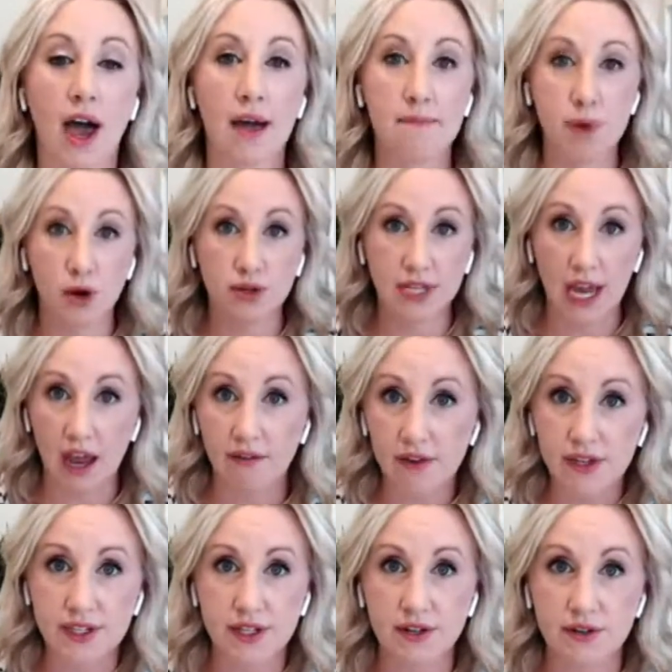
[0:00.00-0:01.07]
I post
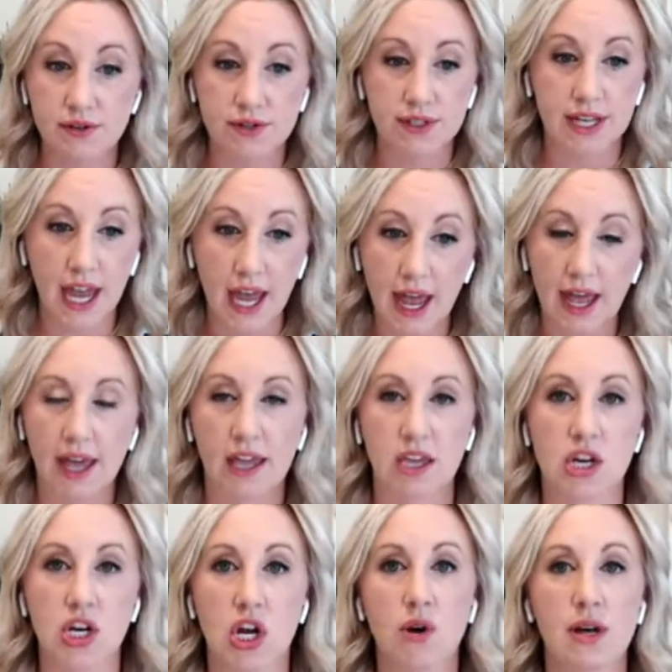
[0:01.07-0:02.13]
every single day,
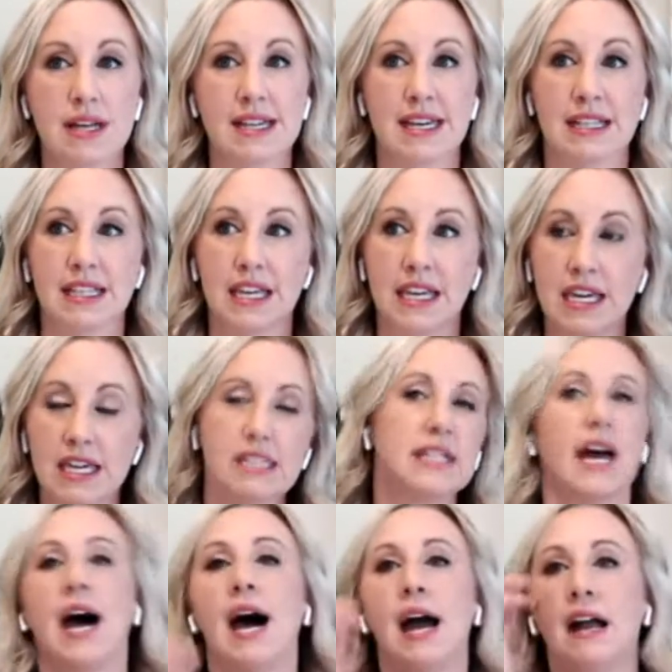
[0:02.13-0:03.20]
at like the key
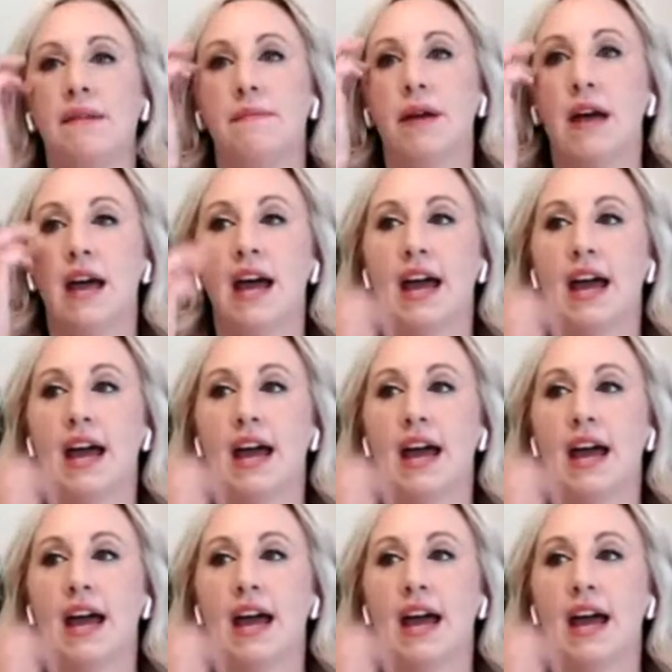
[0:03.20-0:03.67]
time,